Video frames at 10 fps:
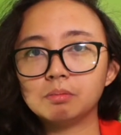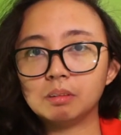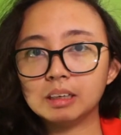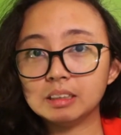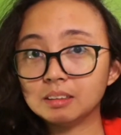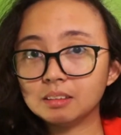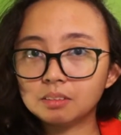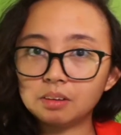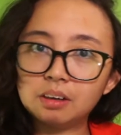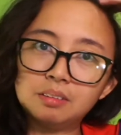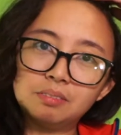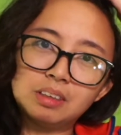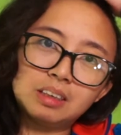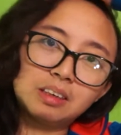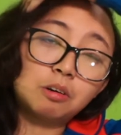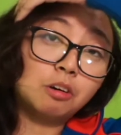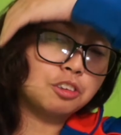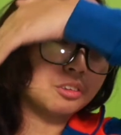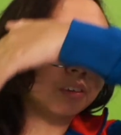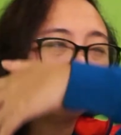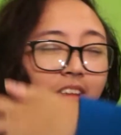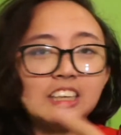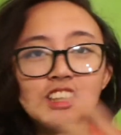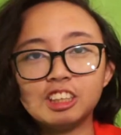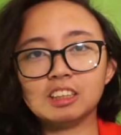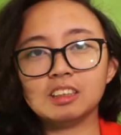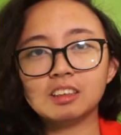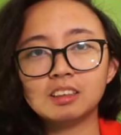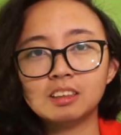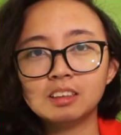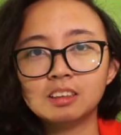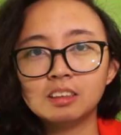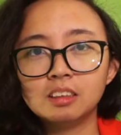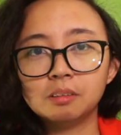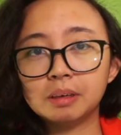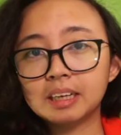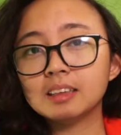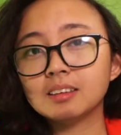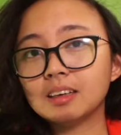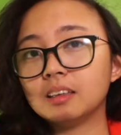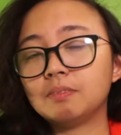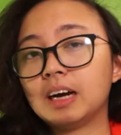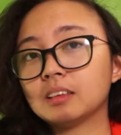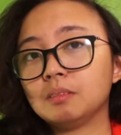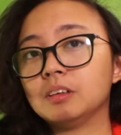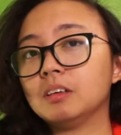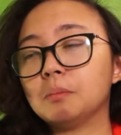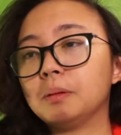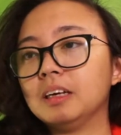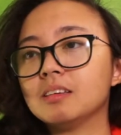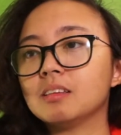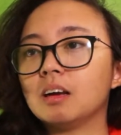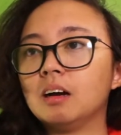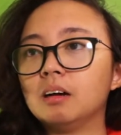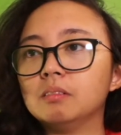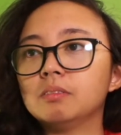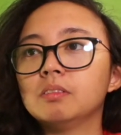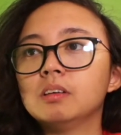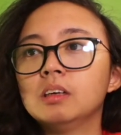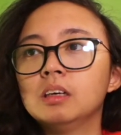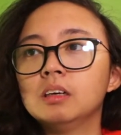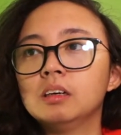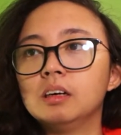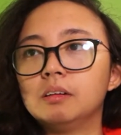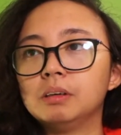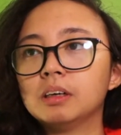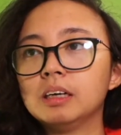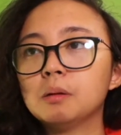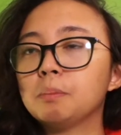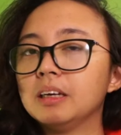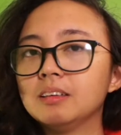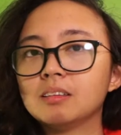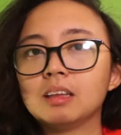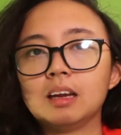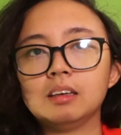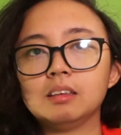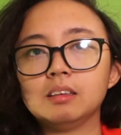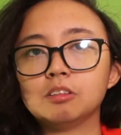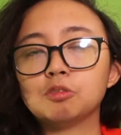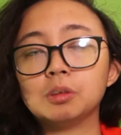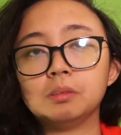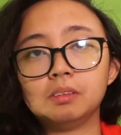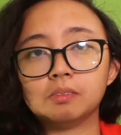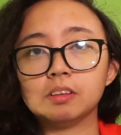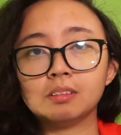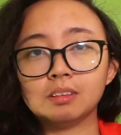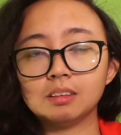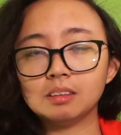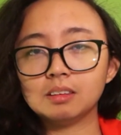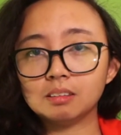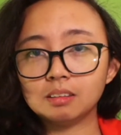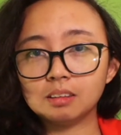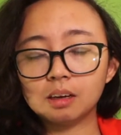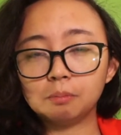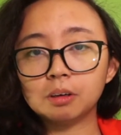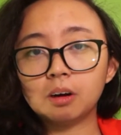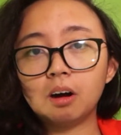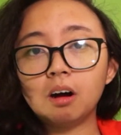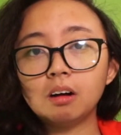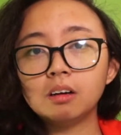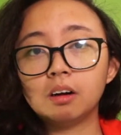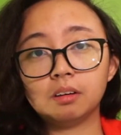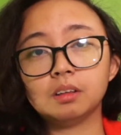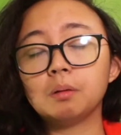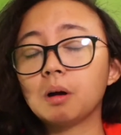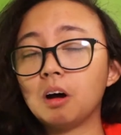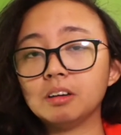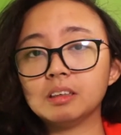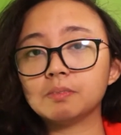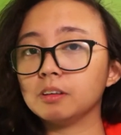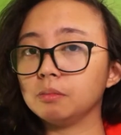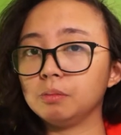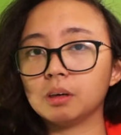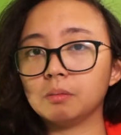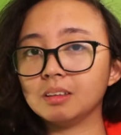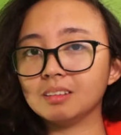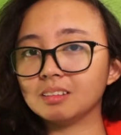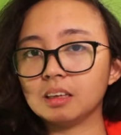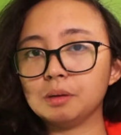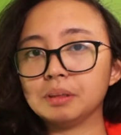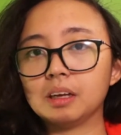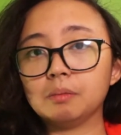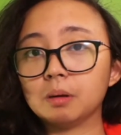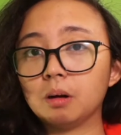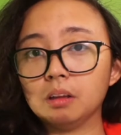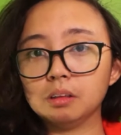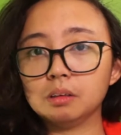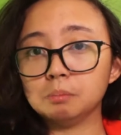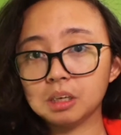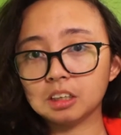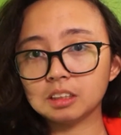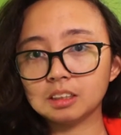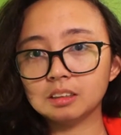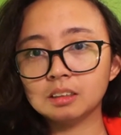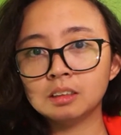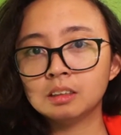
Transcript: what is of cultural tension. We can't deny the fact that we are in a place of we are in a place that is full of diversity. To see that we're all, although we're all different, we are one and the same, and that we're all American